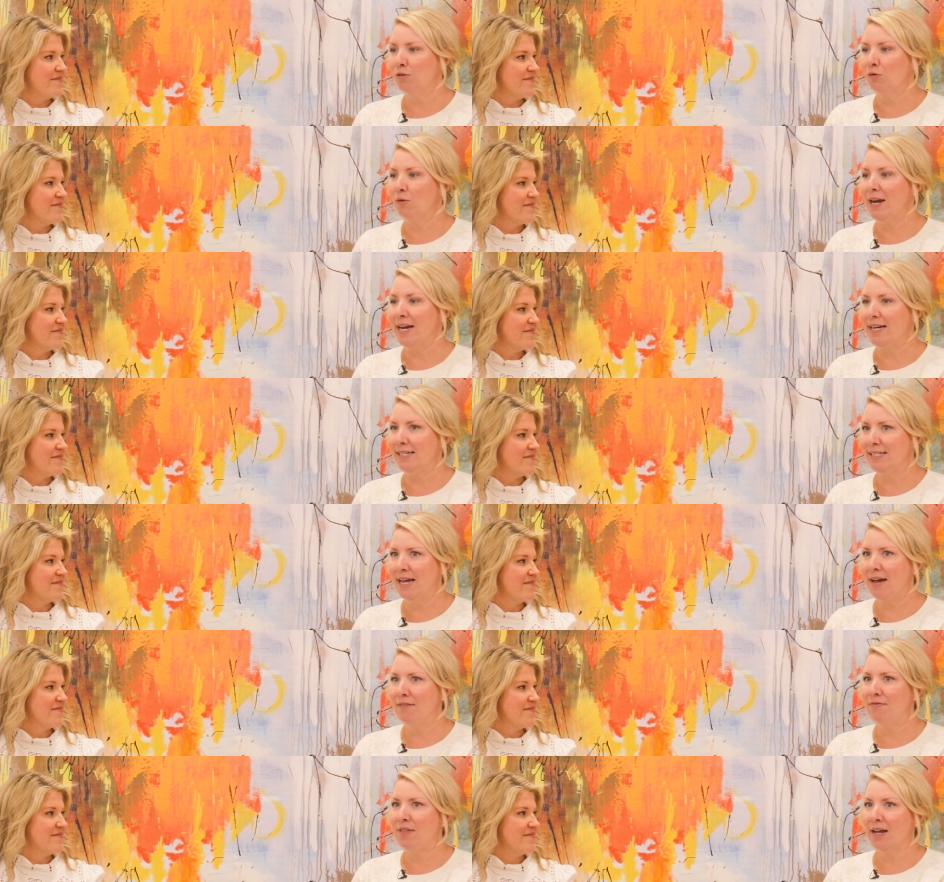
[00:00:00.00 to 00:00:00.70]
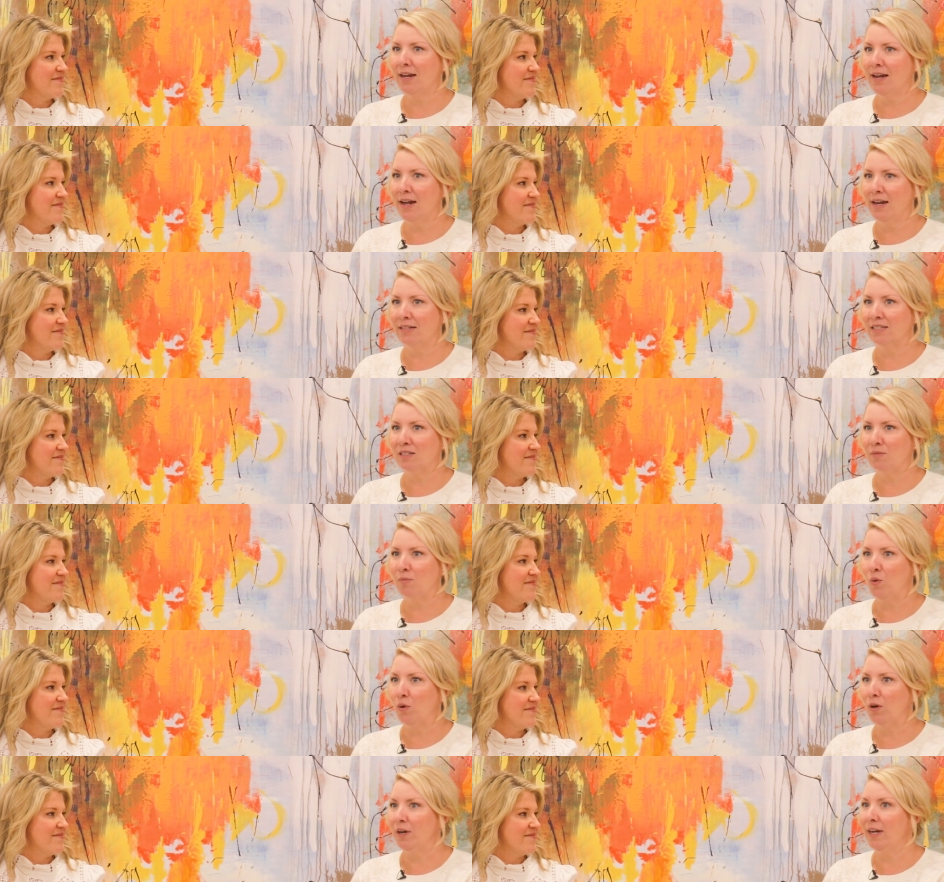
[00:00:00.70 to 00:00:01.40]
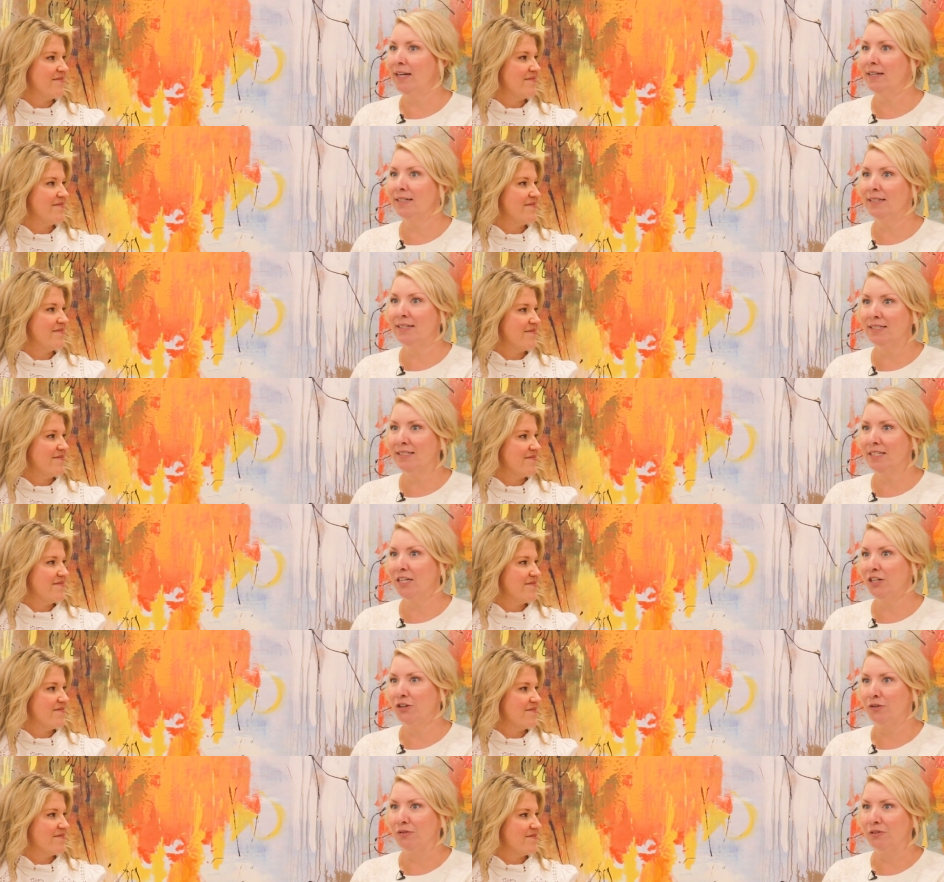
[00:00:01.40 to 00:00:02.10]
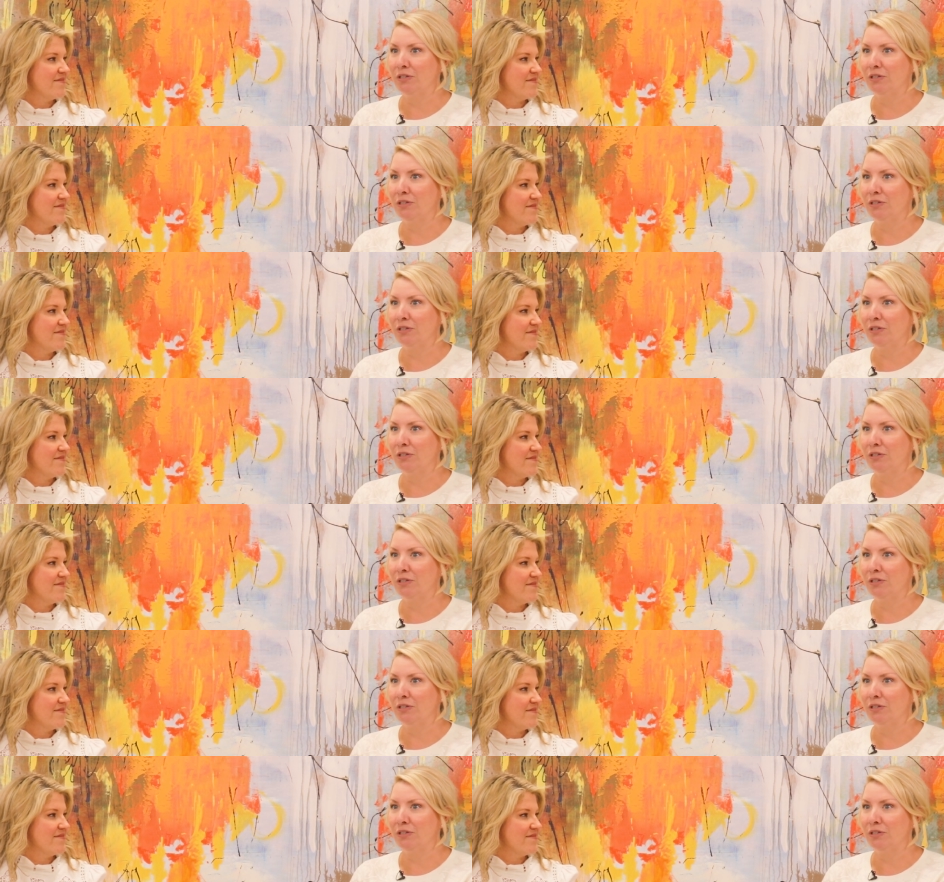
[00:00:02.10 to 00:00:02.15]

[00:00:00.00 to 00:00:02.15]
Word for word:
Speaker 1: great to have that kind of support and continue